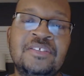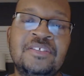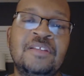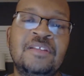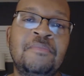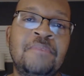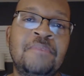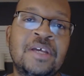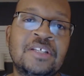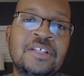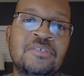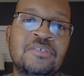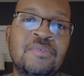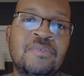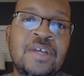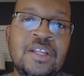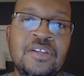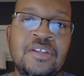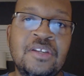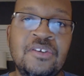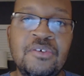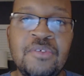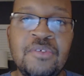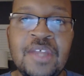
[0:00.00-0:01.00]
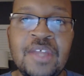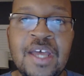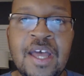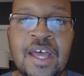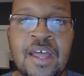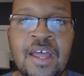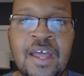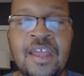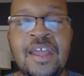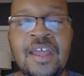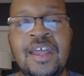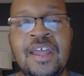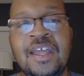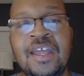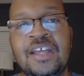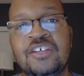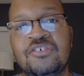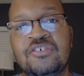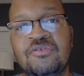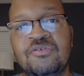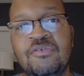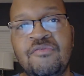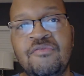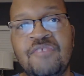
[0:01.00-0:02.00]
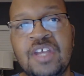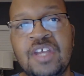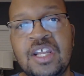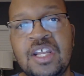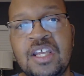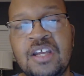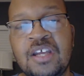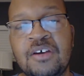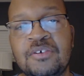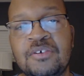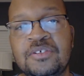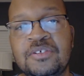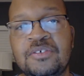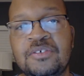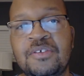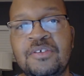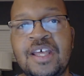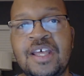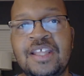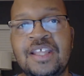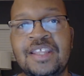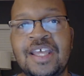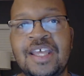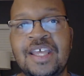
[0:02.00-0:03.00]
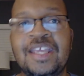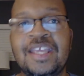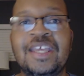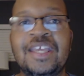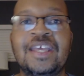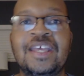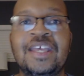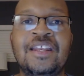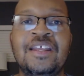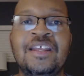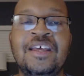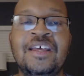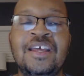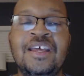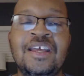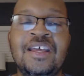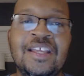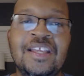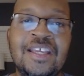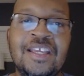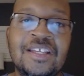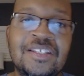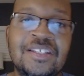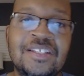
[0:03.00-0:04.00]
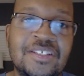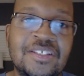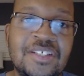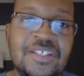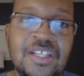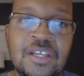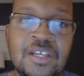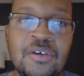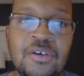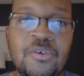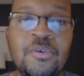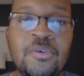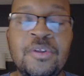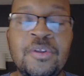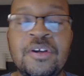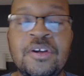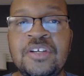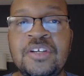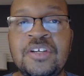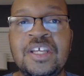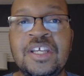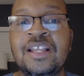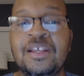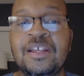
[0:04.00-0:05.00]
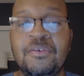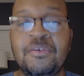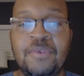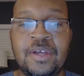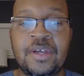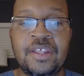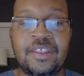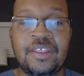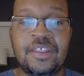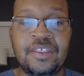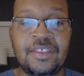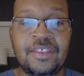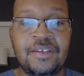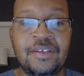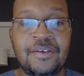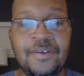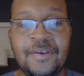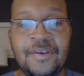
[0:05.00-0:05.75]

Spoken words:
And the best way to do that is through video so that they can get to see who they're dealing with.